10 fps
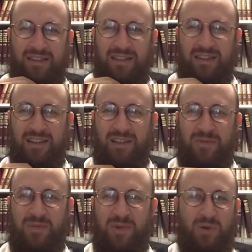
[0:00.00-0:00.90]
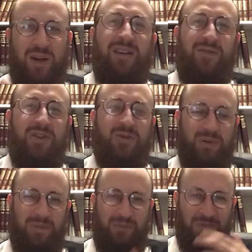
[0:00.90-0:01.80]
There was one
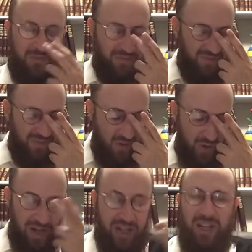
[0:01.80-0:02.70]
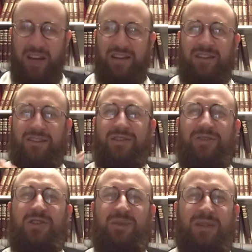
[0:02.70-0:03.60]
individual who initiated it. The
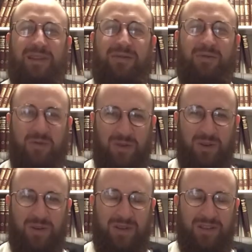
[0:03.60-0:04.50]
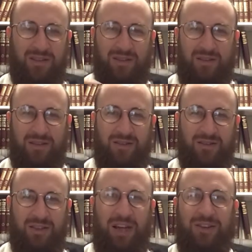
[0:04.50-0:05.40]
individual is Avraham Avinu.
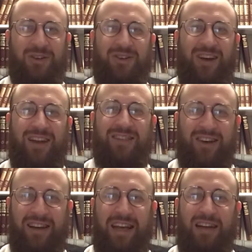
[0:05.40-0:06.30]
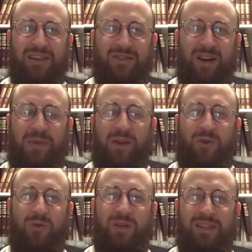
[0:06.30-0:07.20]
You could try to start again, try to make your
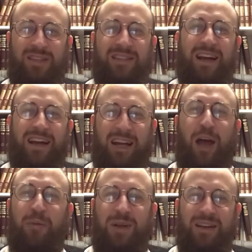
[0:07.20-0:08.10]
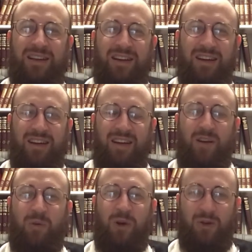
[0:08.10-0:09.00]
own religion. It's not going to happen.
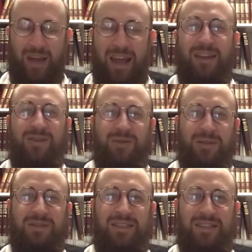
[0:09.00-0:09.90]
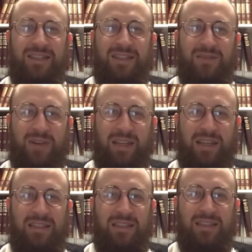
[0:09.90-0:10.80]
What you can do it successfully
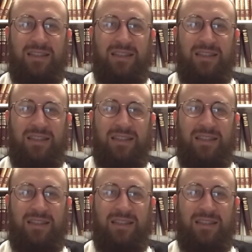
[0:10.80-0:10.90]
is